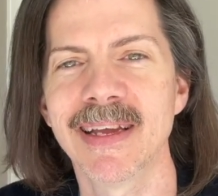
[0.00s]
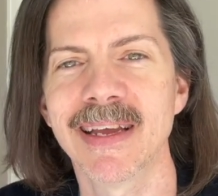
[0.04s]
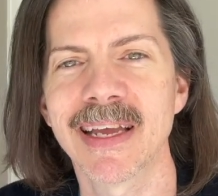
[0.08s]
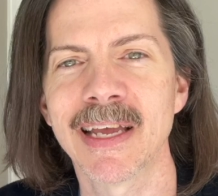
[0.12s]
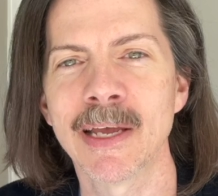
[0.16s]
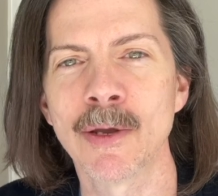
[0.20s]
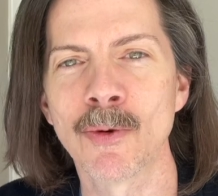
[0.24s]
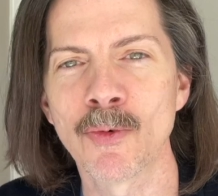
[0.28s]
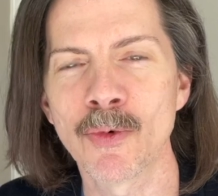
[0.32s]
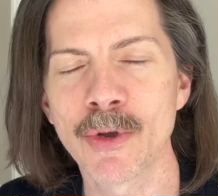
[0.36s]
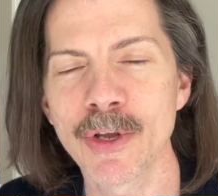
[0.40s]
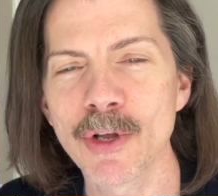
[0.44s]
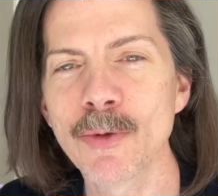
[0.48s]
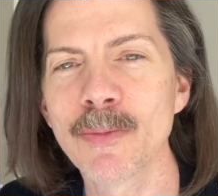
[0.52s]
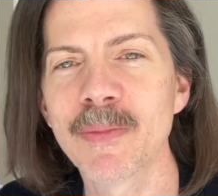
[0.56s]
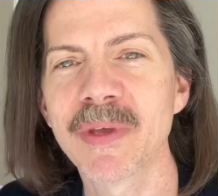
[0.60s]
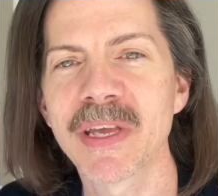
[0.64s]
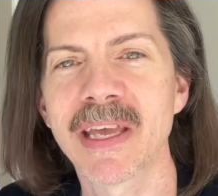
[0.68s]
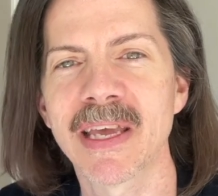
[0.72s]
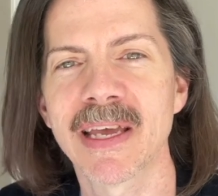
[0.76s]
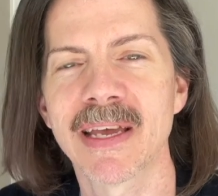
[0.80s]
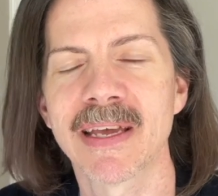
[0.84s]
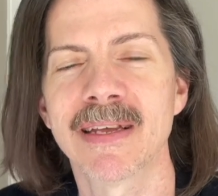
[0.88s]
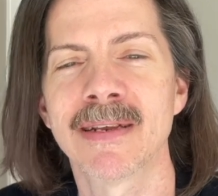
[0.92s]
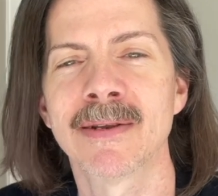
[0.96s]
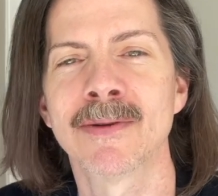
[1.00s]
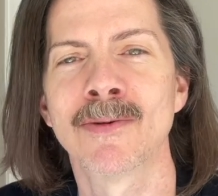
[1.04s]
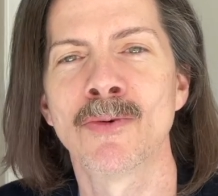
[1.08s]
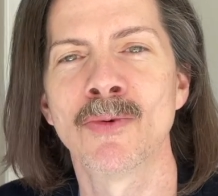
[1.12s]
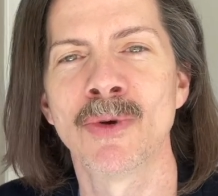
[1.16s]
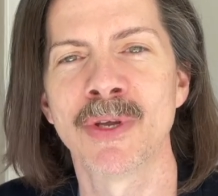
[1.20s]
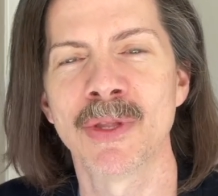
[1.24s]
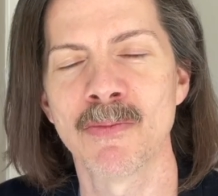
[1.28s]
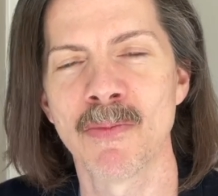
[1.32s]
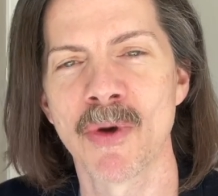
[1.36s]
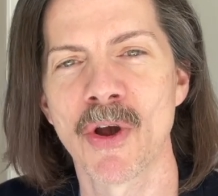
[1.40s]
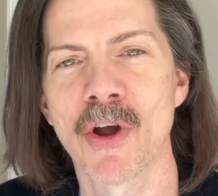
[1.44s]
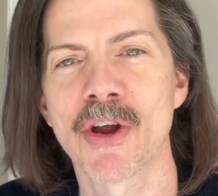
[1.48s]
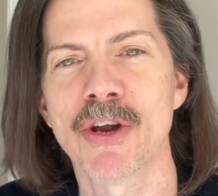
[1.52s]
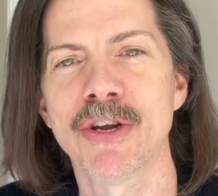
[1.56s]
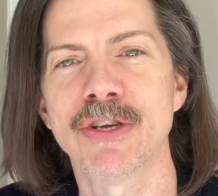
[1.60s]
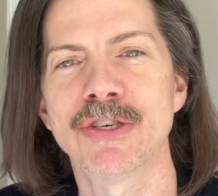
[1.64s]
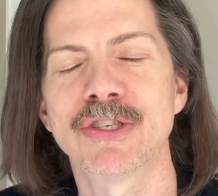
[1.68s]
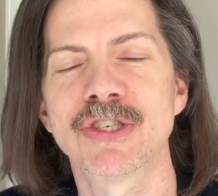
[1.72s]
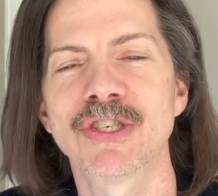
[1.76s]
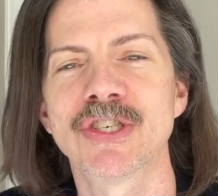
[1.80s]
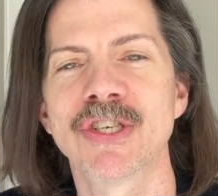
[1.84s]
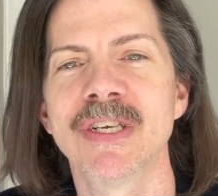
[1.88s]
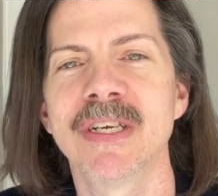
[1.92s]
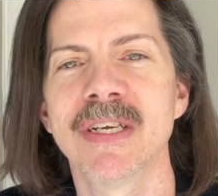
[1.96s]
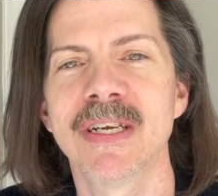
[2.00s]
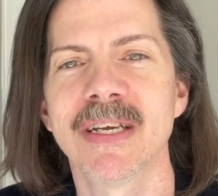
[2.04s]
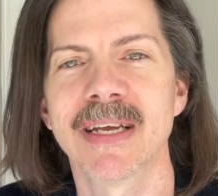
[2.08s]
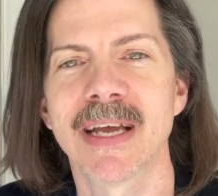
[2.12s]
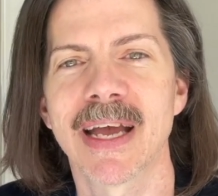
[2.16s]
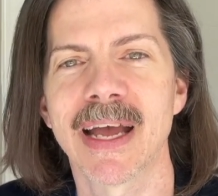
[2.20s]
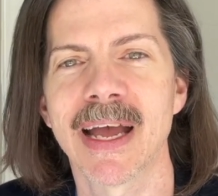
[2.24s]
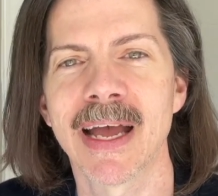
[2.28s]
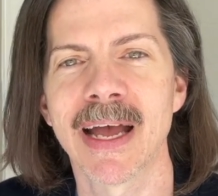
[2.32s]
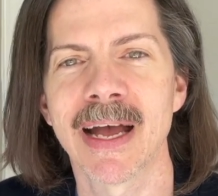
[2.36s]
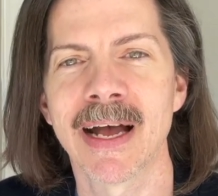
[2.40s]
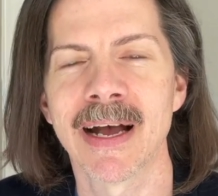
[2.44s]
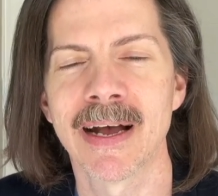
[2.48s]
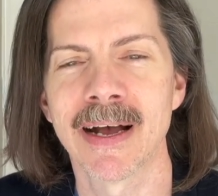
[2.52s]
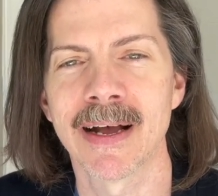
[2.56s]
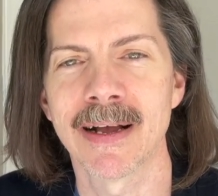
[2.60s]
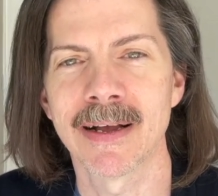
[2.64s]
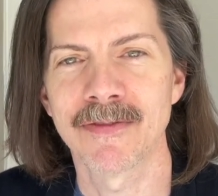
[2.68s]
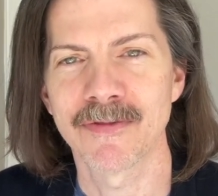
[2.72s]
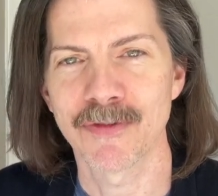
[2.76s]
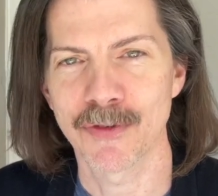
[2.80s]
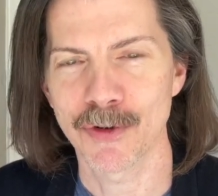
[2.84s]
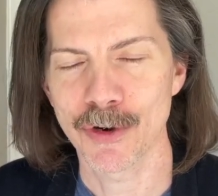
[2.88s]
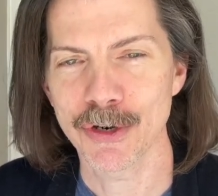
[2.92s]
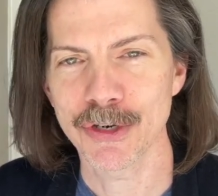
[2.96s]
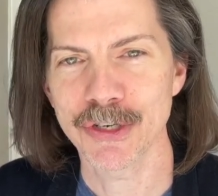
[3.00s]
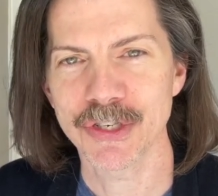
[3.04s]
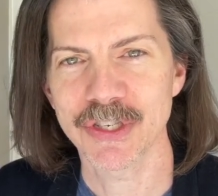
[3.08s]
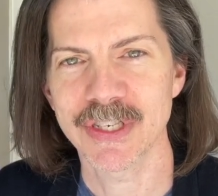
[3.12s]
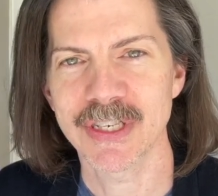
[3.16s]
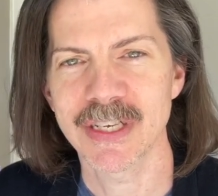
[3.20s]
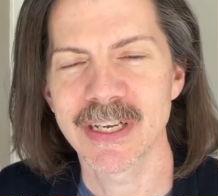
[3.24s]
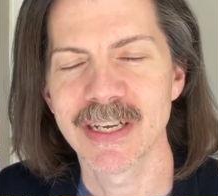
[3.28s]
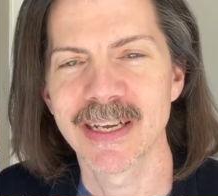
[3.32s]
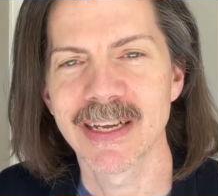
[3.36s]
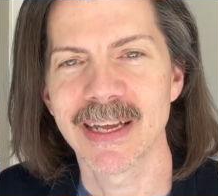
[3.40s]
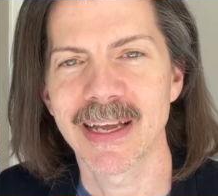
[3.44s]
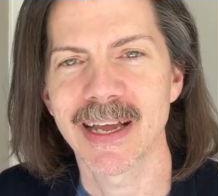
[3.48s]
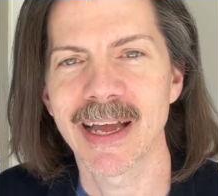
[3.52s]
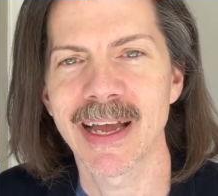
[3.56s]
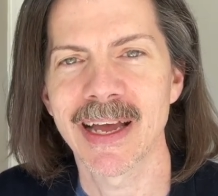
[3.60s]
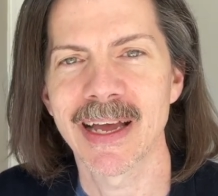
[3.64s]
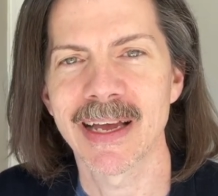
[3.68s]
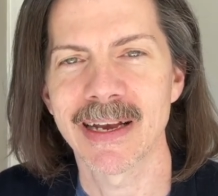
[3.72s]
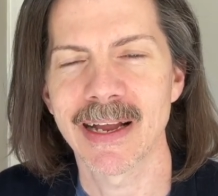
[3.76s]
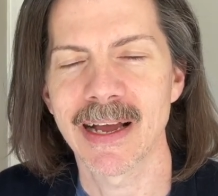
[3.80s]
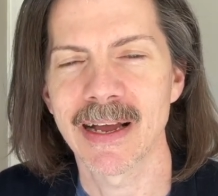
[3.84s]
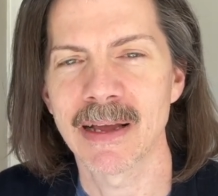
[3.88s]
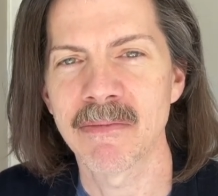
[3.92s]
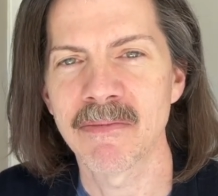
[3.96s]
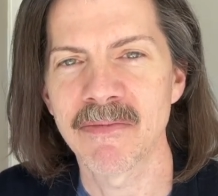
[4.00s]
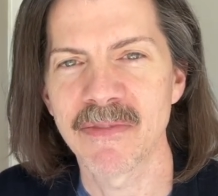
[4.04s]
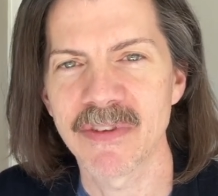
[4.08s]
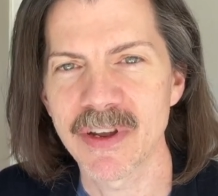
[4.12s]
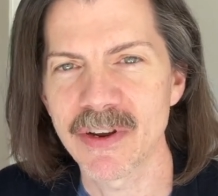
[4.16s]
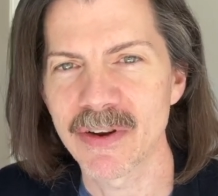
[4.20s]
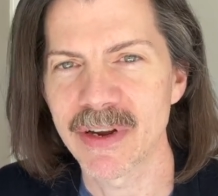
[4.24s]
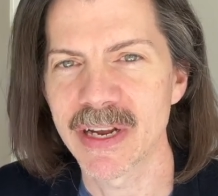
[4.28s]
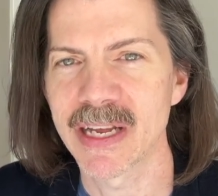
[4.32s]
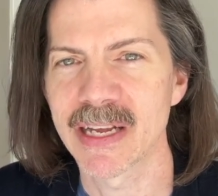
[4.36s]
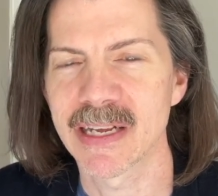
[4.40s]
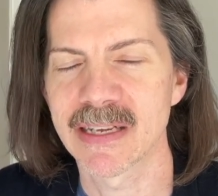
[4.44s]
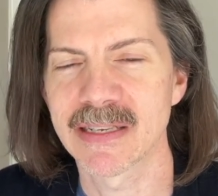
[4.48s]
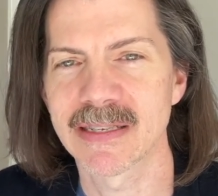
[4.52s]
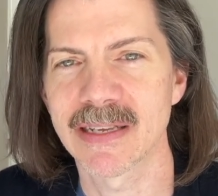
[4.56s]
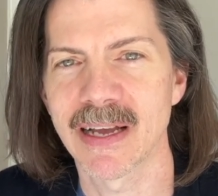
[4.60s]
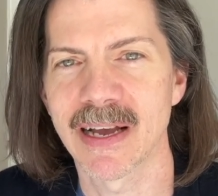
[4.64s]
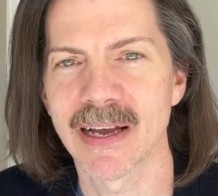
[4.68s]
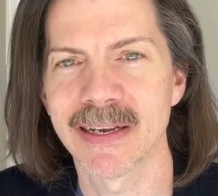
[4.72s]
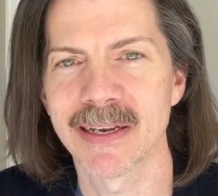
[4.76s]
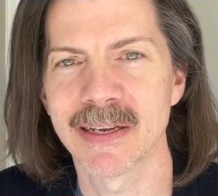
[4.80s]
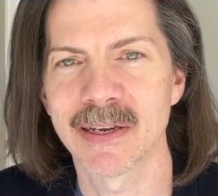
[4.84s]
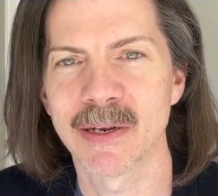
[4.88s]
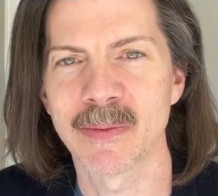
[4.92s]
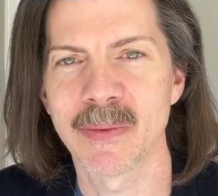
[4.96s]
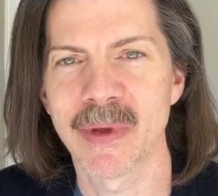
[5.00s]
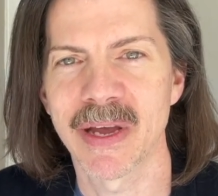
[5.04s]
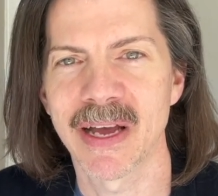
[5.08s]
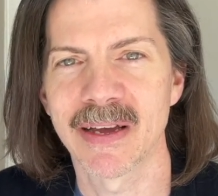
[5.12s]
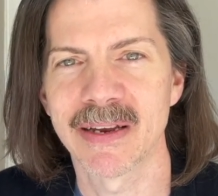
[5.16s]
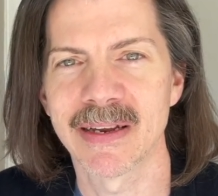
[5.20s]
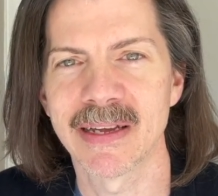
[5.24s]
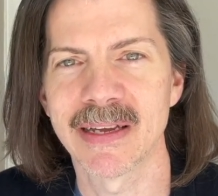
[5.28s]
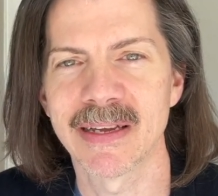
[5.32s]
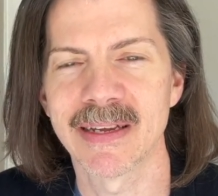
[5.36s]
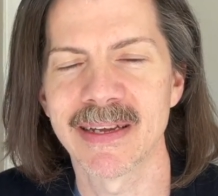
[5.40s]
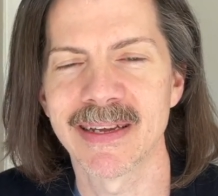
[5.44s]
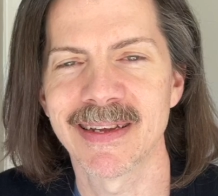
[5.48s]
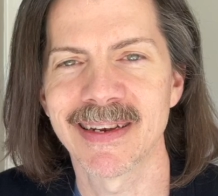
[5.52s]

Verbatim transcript: It will begin with March uh, 1st, and I'm very excited about it.